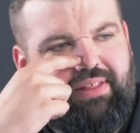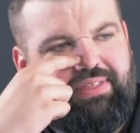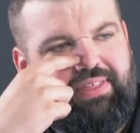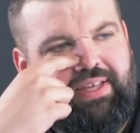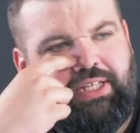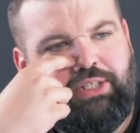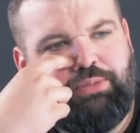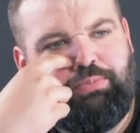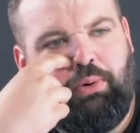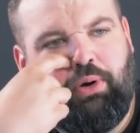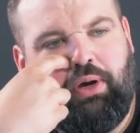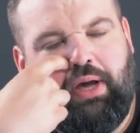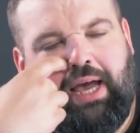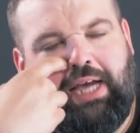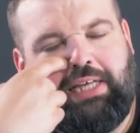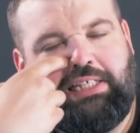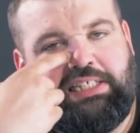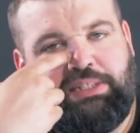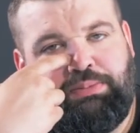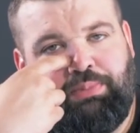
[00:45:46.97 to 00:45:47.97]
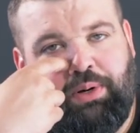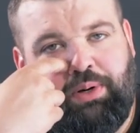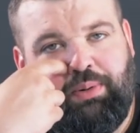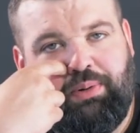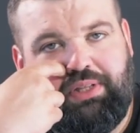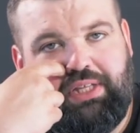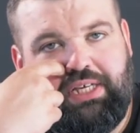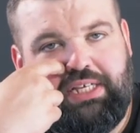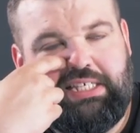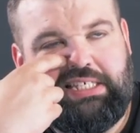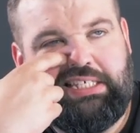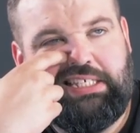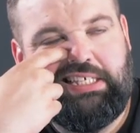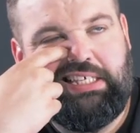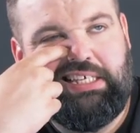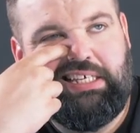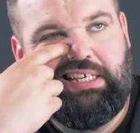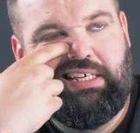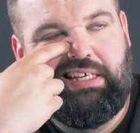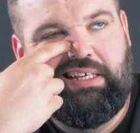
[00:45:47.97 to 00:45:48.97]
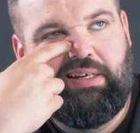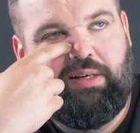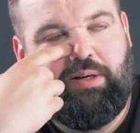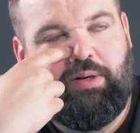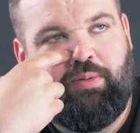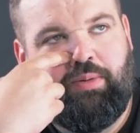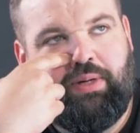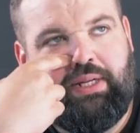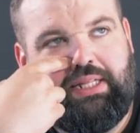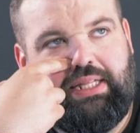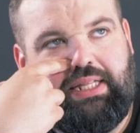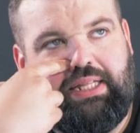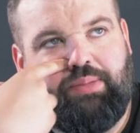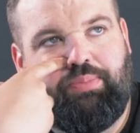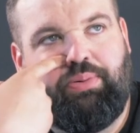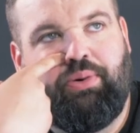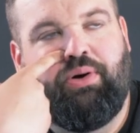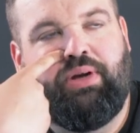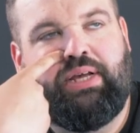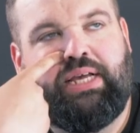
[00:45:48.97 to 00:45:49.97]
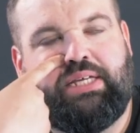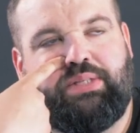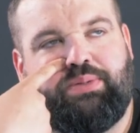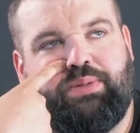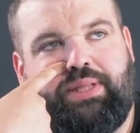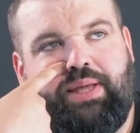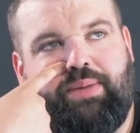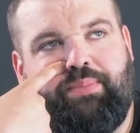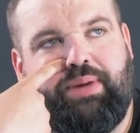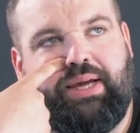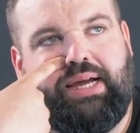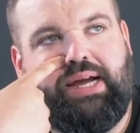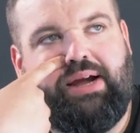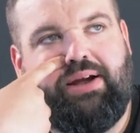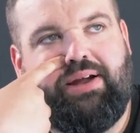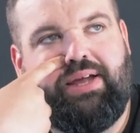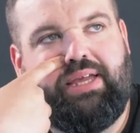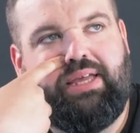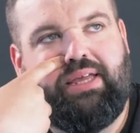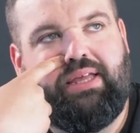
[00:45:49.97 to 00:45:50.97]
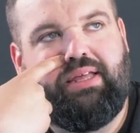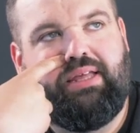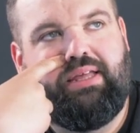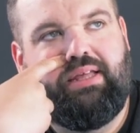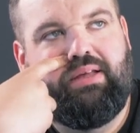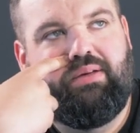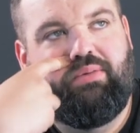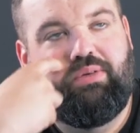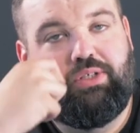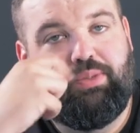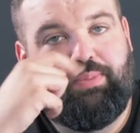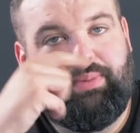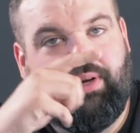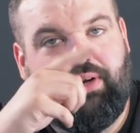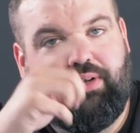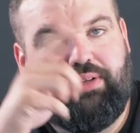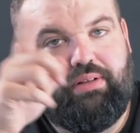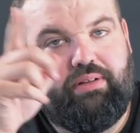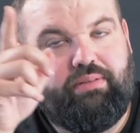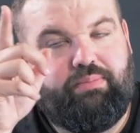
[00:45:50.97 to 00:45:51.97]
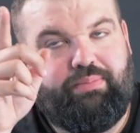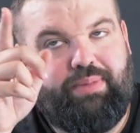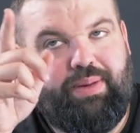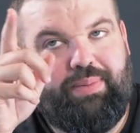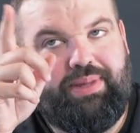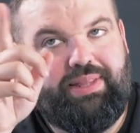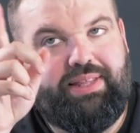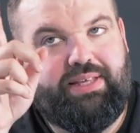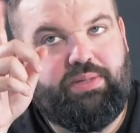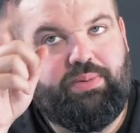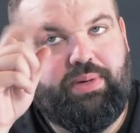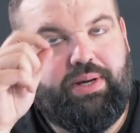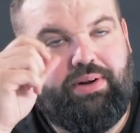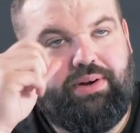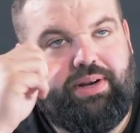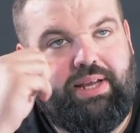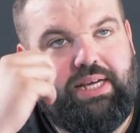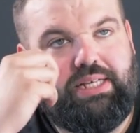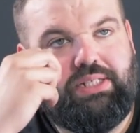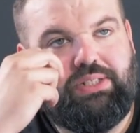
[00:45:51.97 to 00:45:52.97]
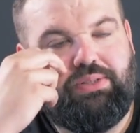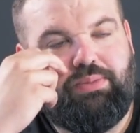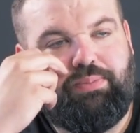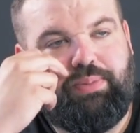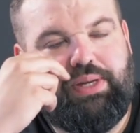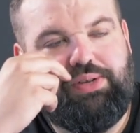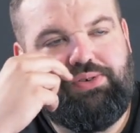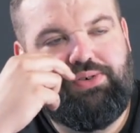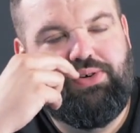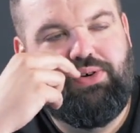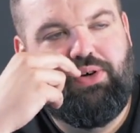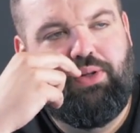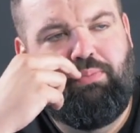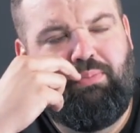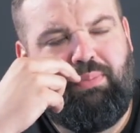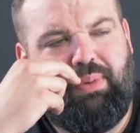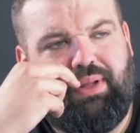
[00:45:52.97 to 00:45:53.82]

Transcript: I think I spoke. I actually spoke about this when I did the podcast with Tim McGarry, which will be out maybe this week or next on Patreon.